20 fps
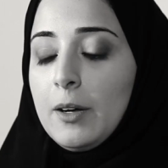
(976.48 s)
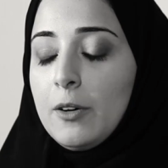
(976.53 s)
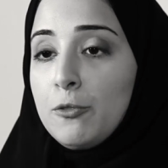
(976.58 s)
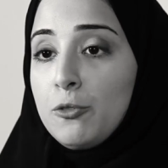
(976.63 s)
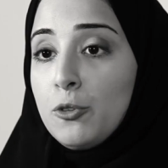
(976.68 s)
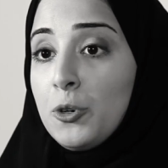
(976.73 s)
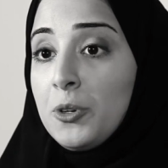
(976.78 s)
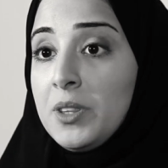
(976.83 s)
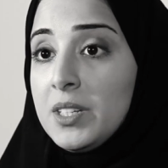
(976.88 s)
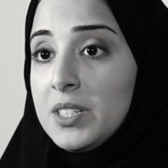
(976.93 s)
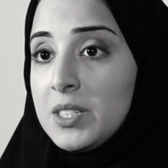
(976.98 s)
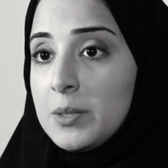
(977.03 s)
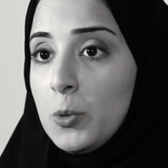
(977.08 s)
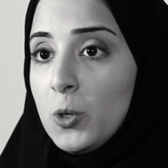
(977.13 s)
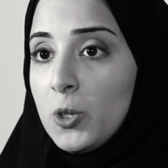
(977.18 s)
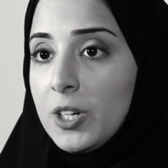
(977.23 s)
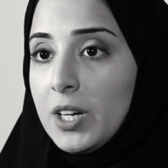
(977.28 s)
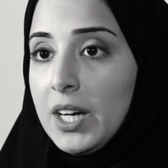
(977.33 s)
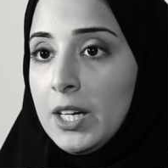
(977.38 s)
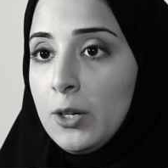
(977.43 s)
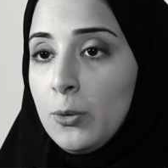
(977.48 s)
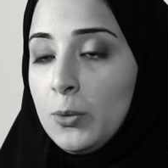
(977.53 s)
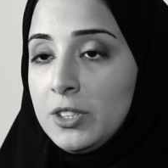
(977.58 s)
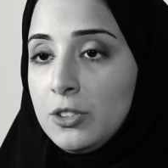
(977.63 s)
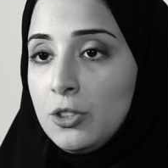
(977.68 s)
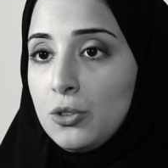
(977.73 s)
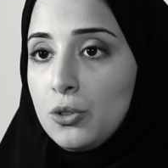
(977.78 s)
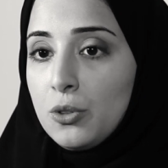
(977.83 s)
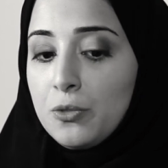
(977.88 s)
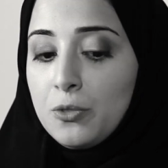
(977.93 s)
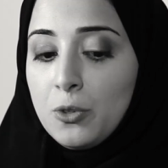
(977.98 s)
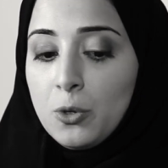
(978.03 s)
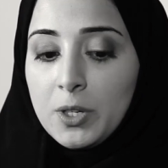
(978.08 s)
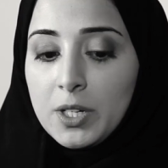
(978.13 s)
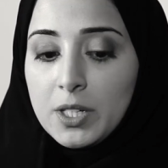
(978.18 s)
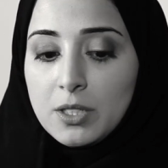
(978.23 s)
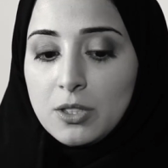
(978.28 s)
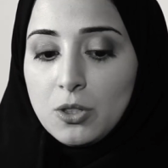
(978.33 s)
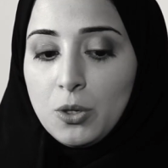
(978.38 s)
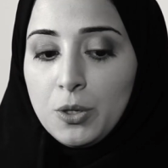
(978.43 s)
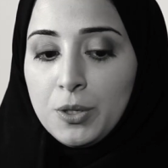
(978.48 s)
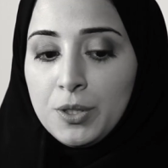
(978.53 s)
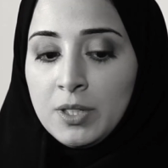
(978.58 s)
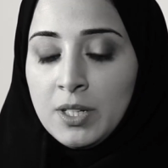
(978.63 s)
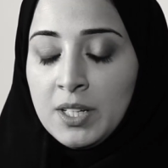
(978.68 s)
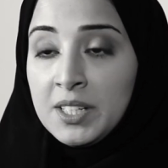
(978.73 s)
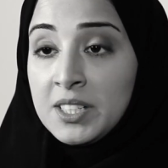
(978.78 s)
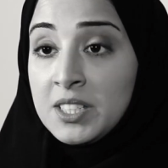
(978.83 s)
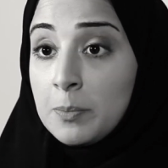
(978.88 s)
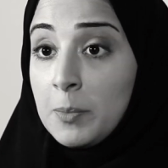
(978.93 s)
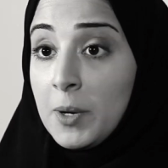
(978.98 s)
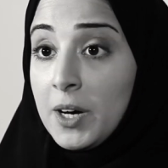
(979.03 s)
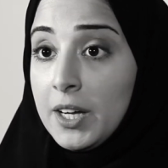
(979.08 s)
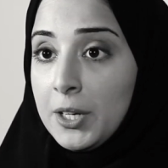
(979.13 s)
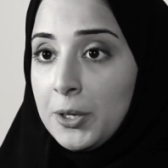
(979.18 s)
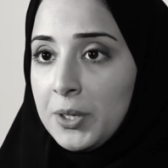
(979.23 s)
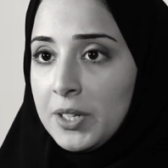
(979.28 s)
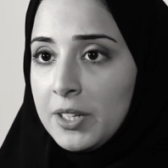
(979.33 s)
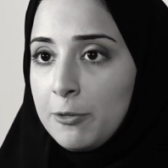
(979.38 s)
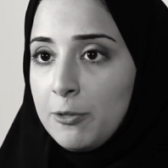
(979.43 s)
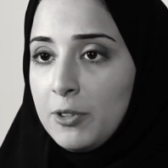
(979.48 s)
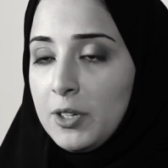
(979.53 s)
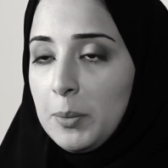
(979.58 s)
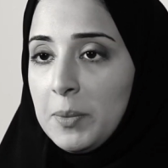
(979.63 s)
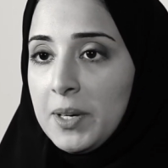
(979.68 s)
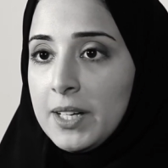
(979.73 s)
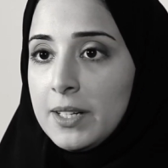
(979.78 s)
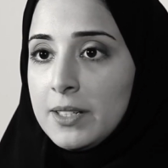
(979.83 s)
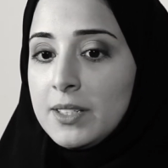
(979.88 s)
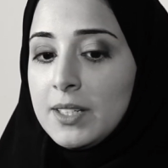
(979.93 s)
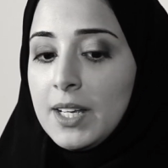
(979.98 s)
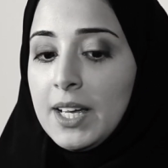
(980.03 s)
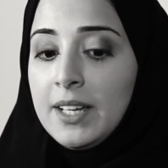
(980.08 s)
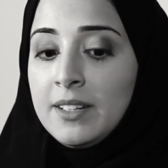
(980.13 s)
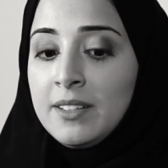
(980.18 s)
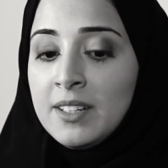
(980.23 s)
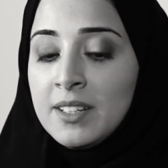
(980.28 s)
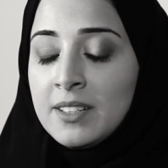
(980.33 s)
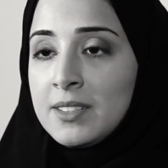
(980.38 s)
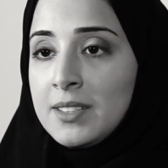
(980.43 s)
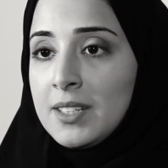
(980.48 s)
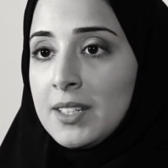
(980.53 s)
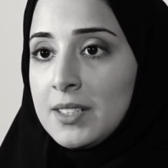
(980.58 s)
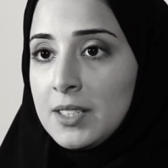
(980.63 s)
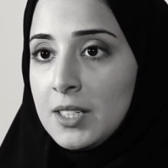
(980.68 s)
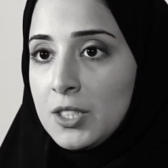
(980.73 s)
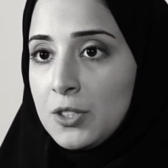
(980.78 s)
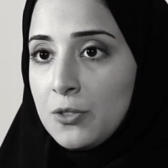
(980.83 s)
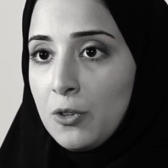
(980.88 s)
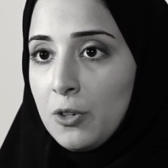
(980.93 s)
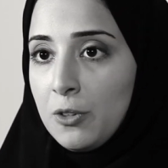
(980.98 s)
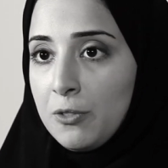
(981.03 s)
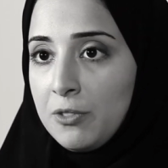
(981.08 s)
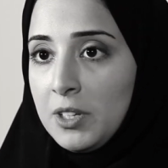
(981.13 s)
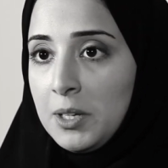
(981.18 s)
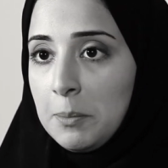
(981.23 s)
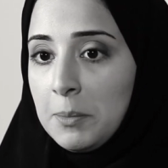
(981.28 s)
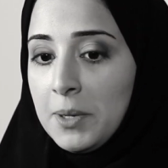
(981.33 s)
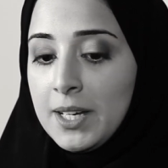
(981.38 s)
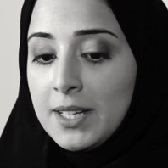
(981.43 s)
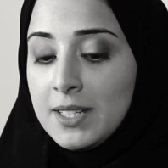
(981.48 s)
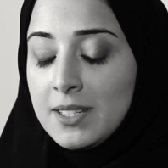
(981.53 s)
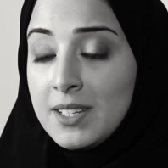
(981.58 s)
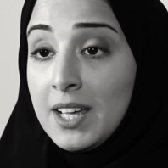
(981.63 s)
For this book, I wanted to focus on inspiring females and not successful females,